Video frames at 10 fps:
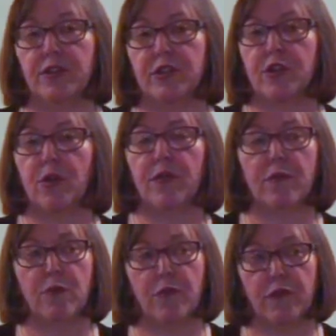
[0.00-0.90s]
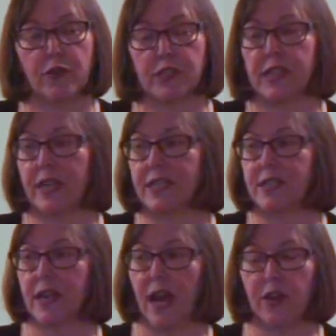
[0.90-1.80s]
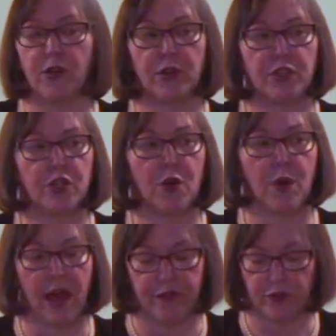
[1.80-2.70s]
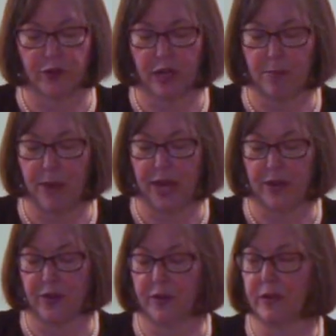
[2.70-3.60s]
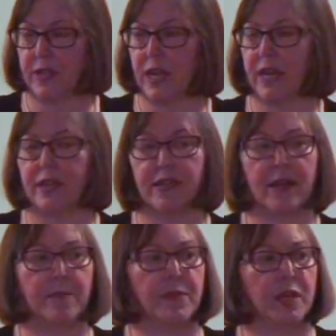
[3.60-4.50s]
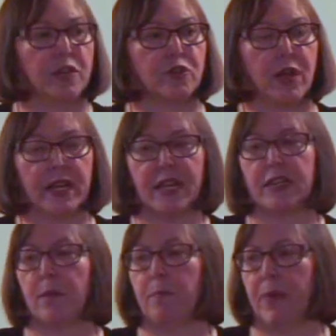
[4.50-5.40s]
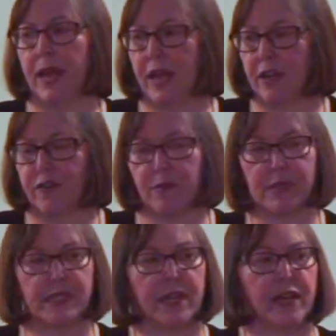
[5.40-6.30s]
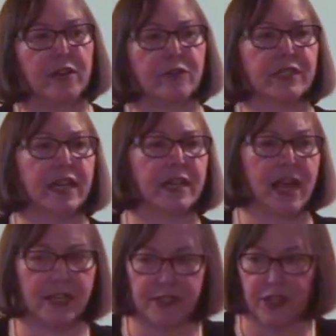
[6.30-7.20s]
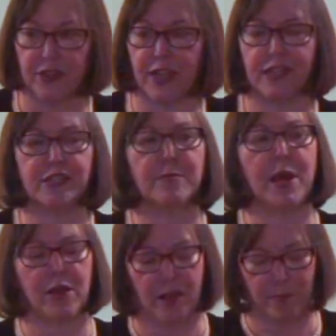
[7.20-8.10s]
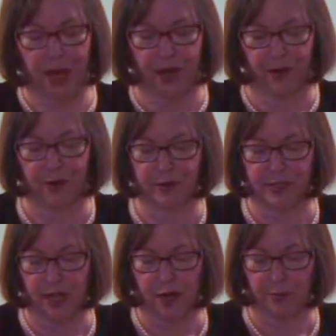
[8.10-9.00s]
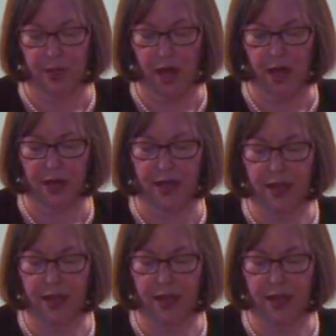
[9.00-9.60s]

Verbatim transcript: so, first thing, it's not good to go after a competitor and um, try to get them banned from a site or say nasty things about competitors on a blog.